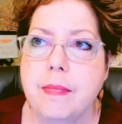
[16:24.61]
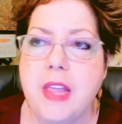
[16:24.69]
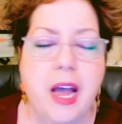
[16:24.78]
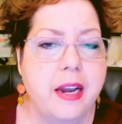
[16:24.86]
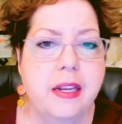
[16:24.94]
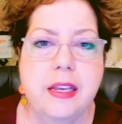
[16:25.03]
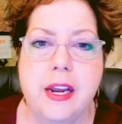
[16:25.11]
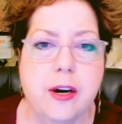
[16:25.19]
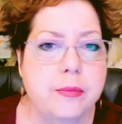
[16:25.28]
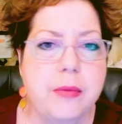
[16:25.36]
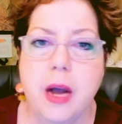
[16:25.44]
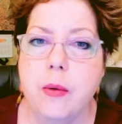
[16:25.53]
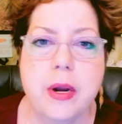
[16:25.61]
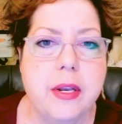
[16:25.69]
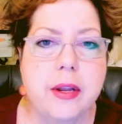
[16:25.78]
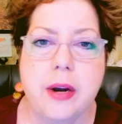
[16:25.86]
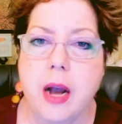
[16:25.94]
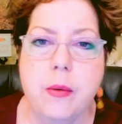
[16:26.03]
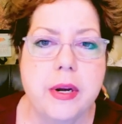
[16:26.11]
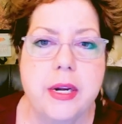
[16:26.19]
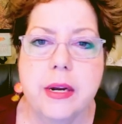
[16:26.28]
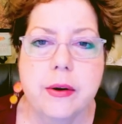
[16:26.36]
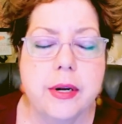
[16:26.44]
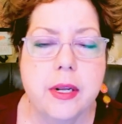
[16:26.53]
I didn't care. I wasn't there. I wasn't
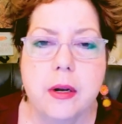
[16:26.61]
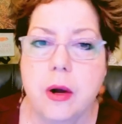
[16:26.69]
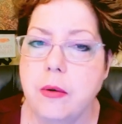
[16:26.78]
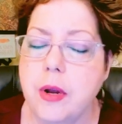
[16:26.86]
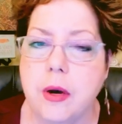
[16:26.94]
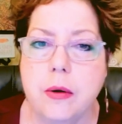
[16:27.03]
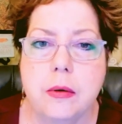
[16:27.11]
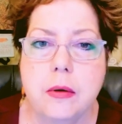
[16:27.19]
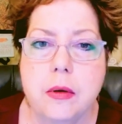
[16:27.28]
hearing it. Oh, no.